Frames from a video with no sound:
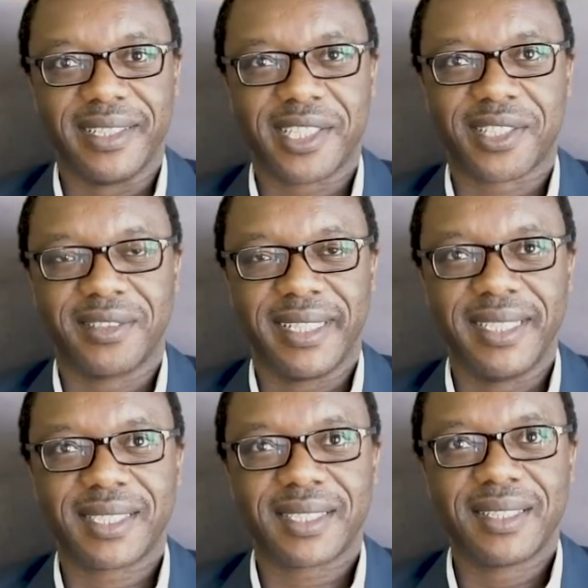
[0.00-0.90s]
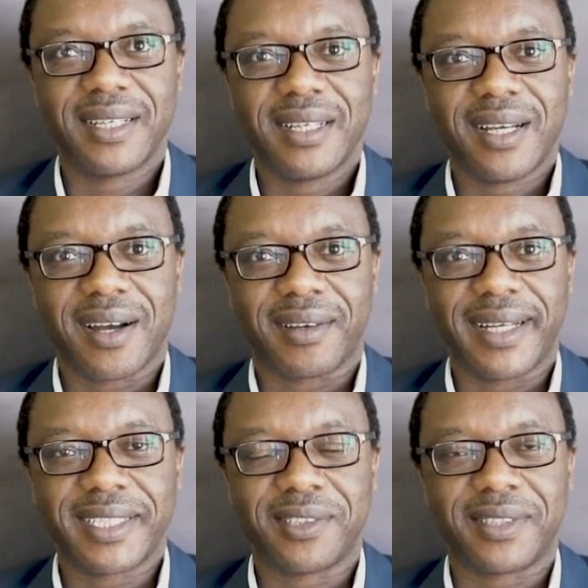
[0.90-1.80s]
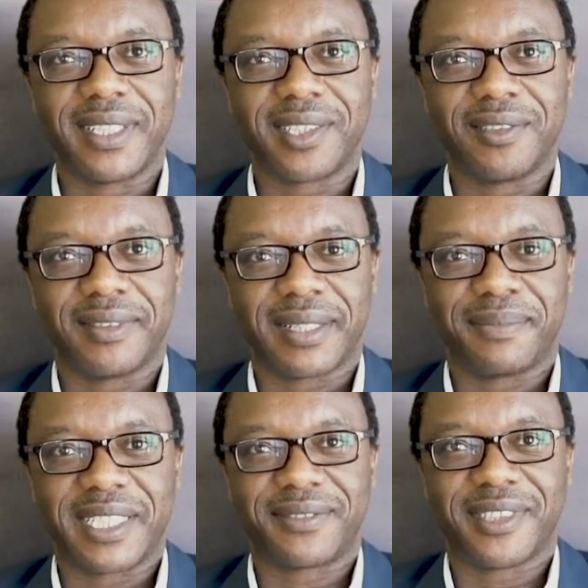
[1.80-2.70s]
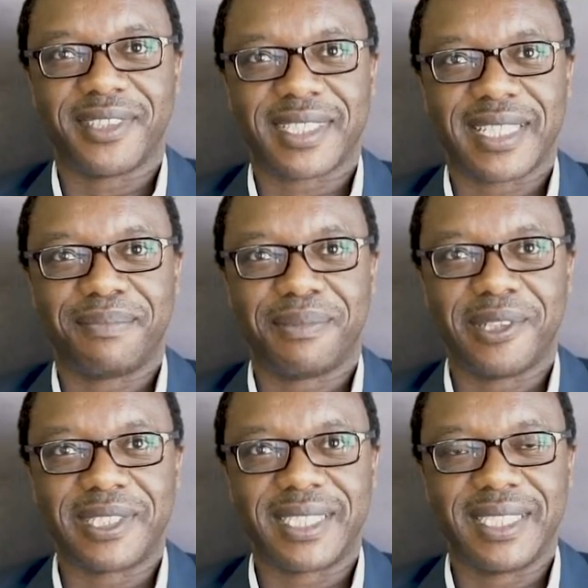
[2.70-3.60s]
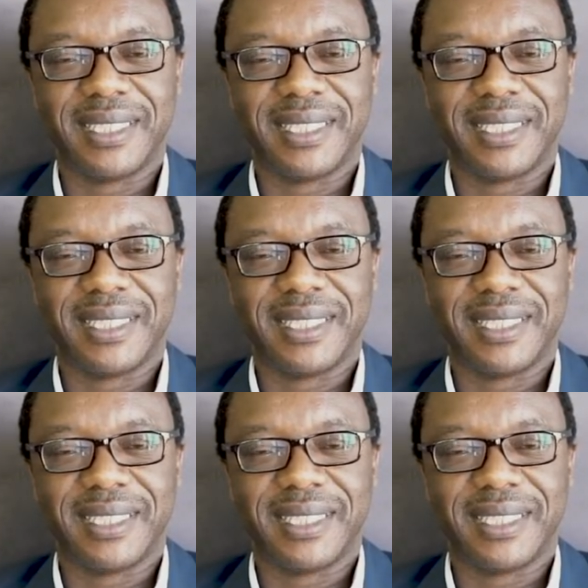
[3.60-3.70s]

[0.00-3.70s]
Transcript: and students, I'd like to thank you very much for your support